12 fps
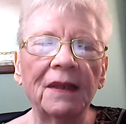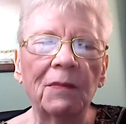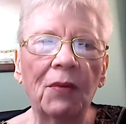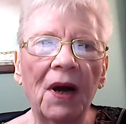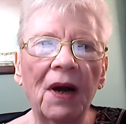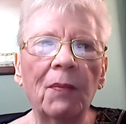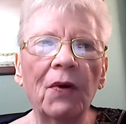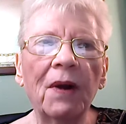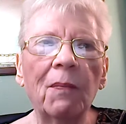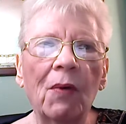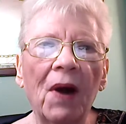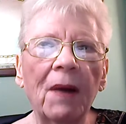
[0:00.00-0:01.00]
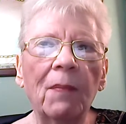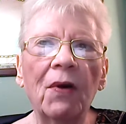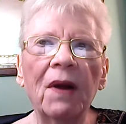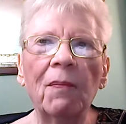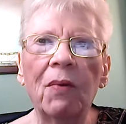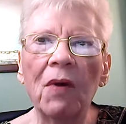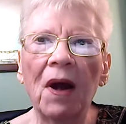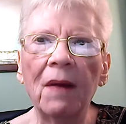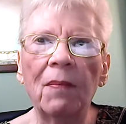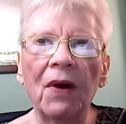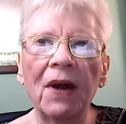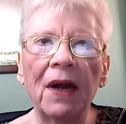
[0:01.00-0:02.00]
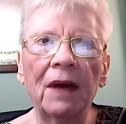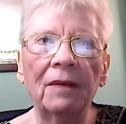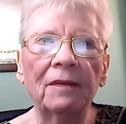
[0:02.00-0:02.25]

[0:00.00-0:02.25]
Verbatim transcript: Bribery, bribery, bribery.